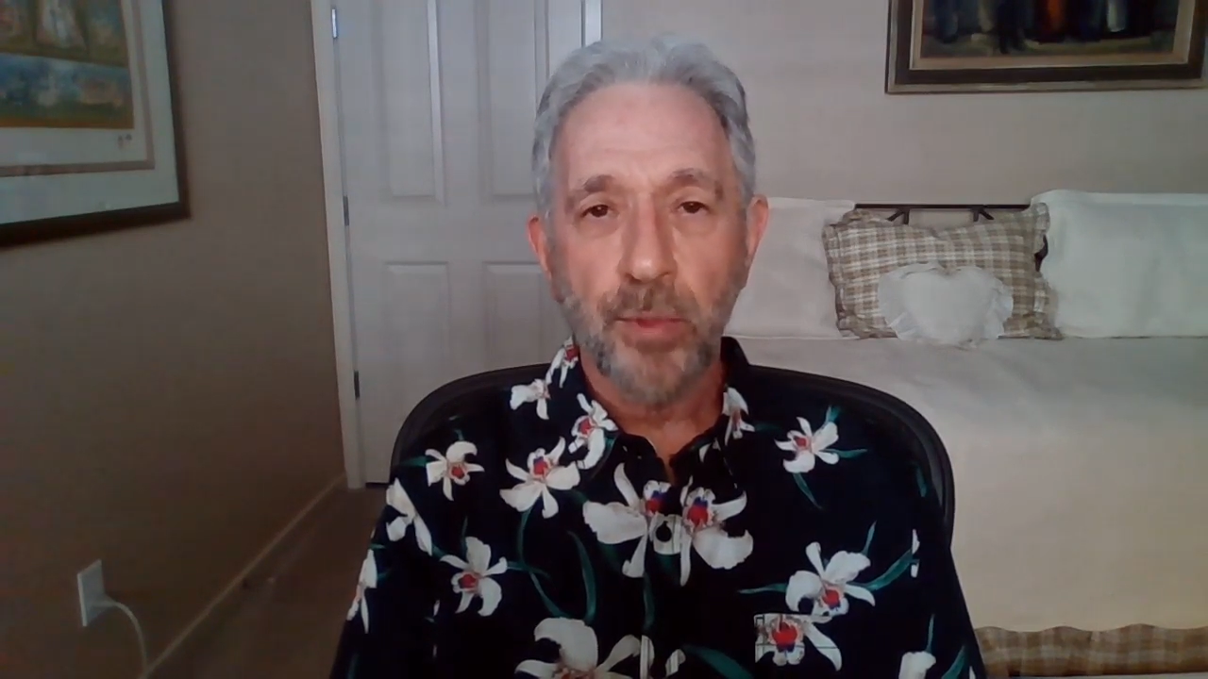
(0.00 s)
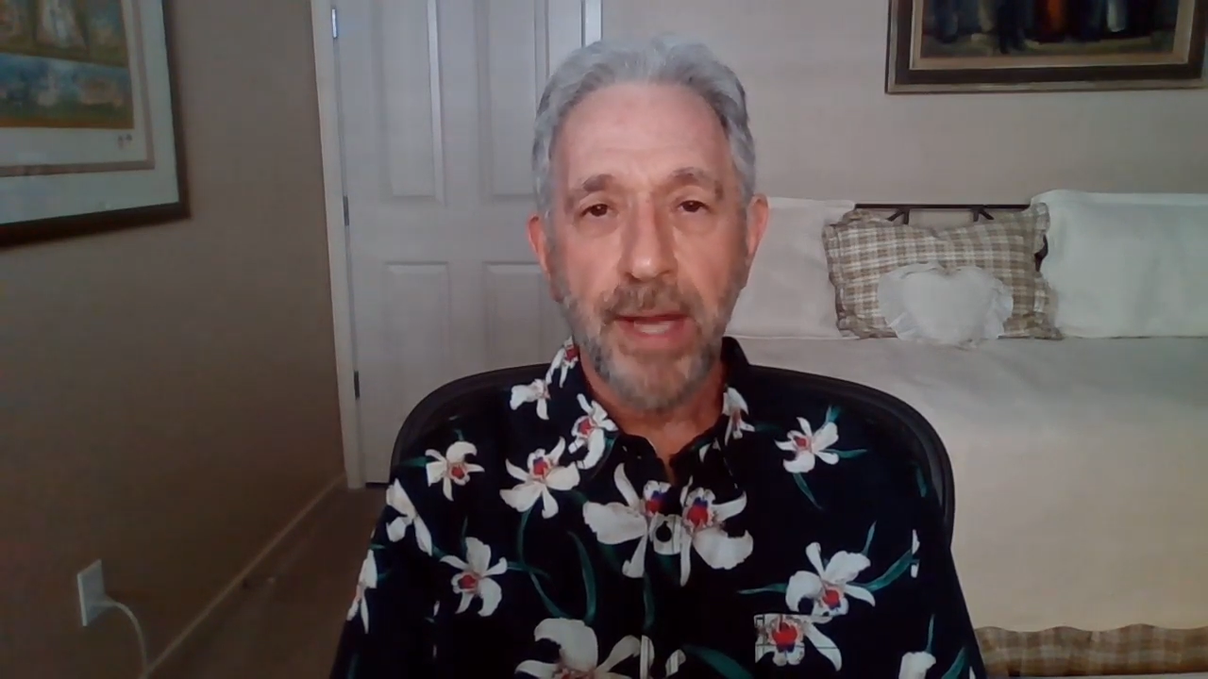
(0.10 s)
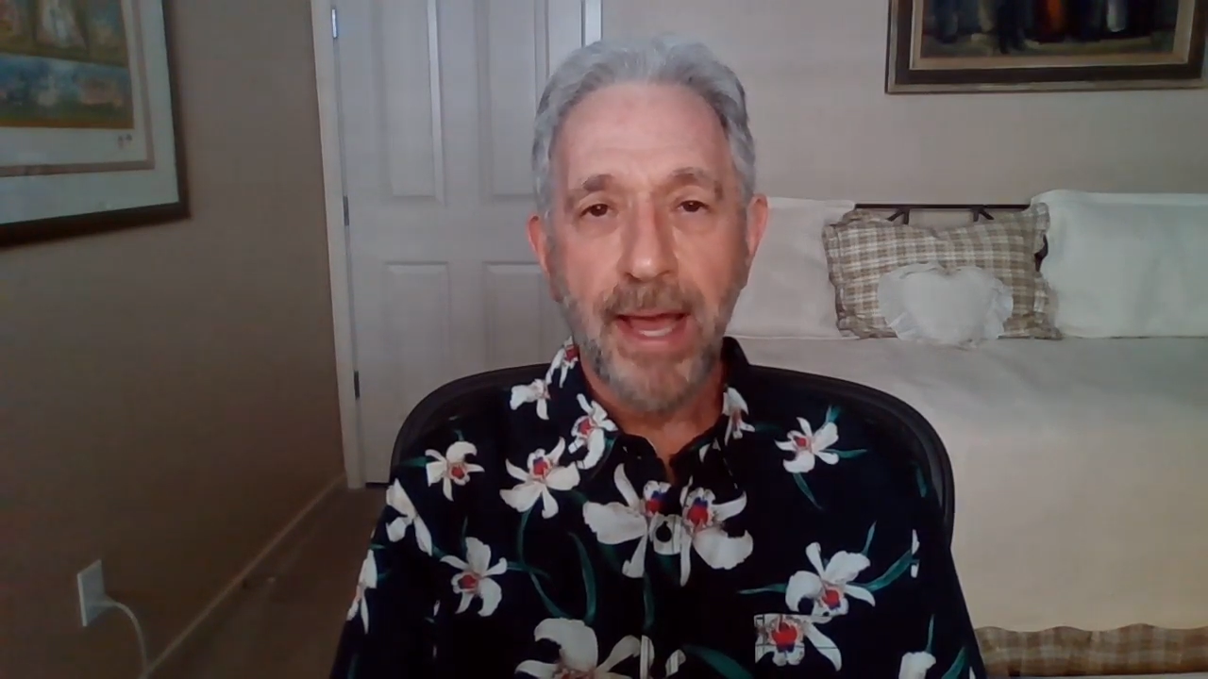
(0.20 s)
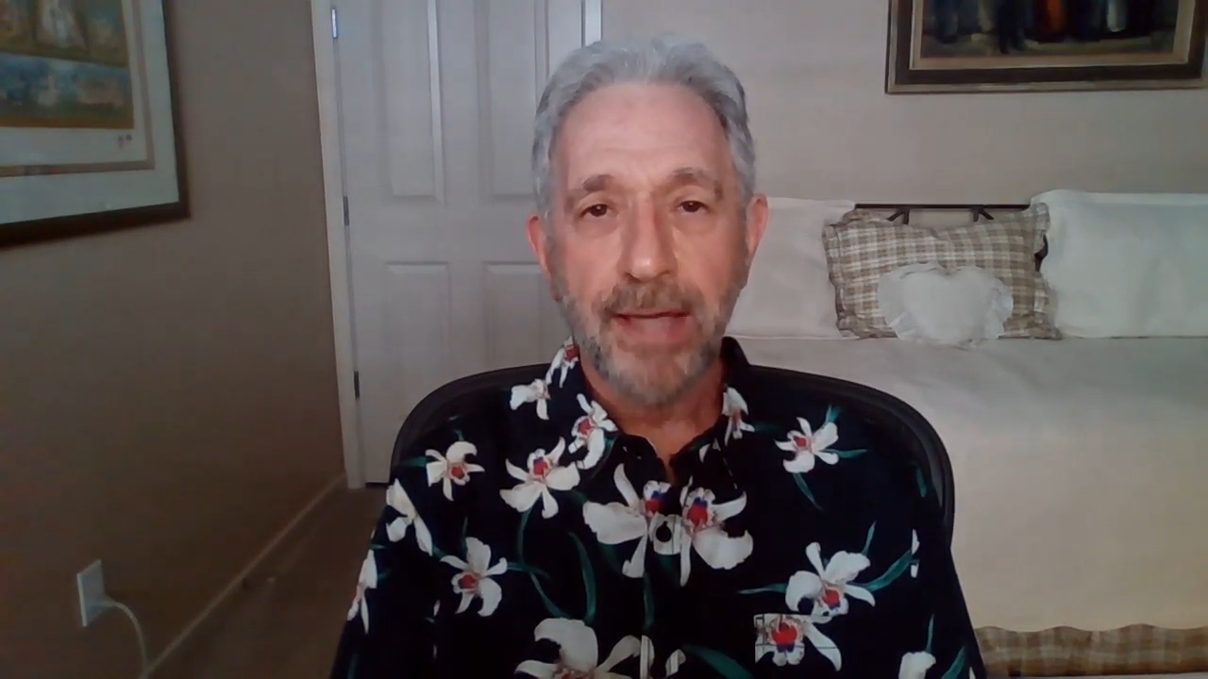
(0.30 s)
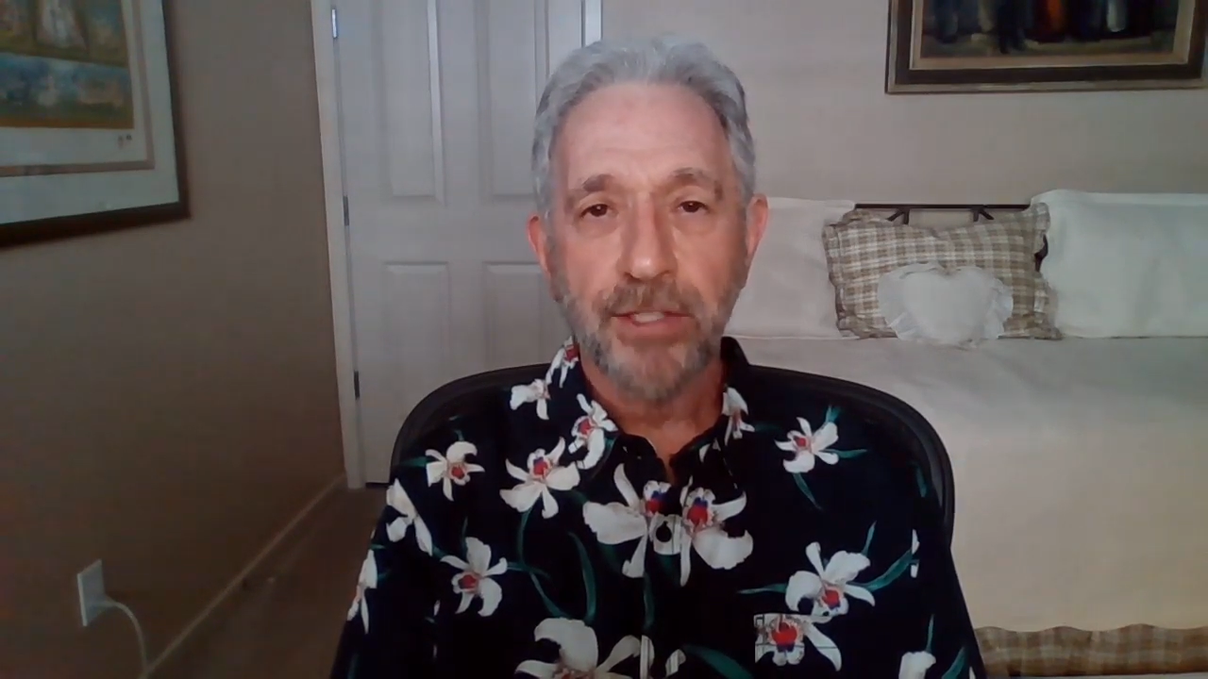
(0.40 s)

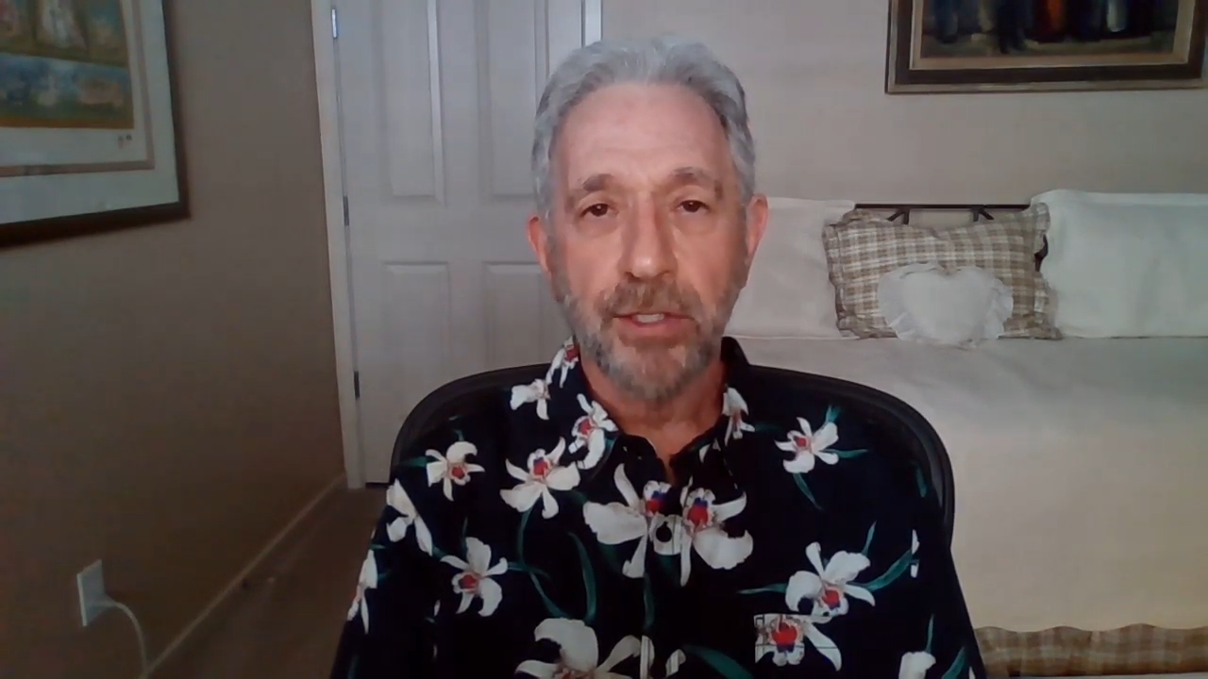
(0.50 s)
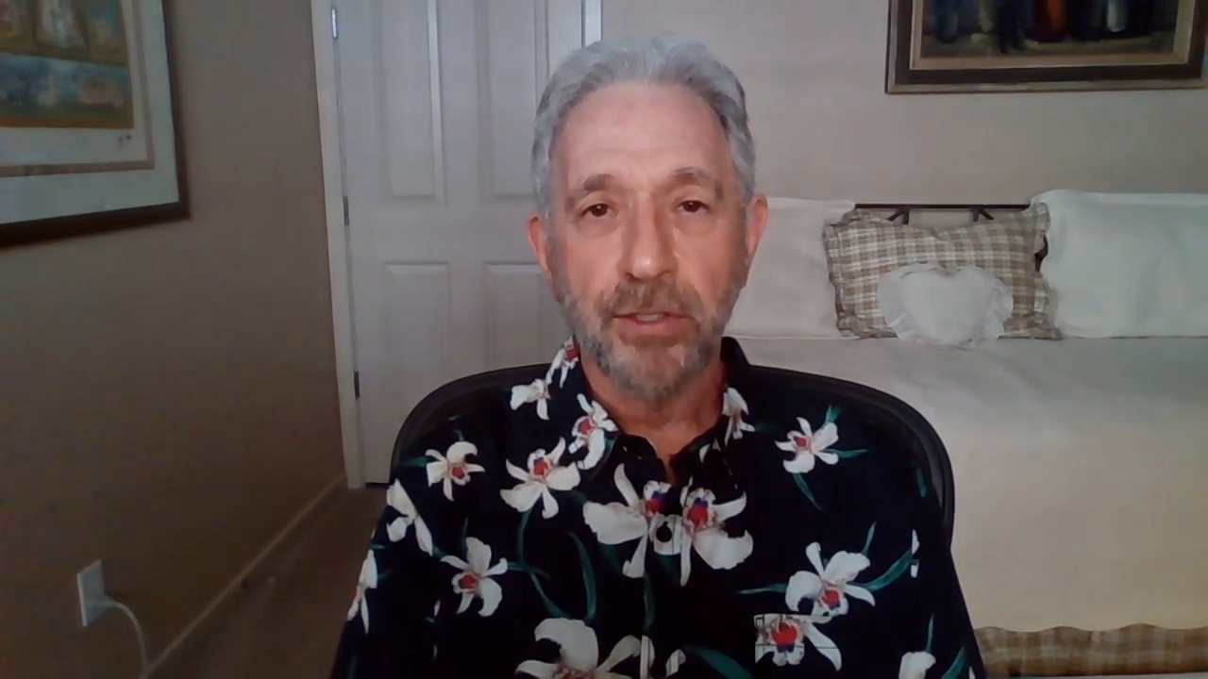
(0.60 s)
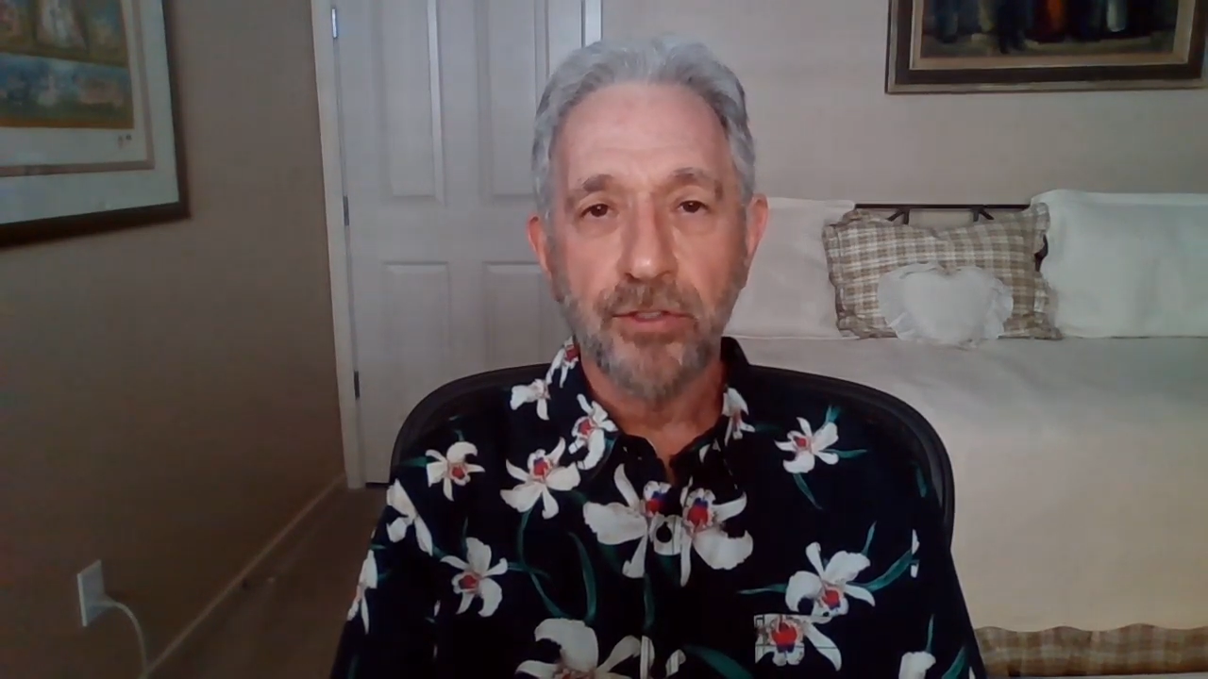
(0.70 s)
reaction,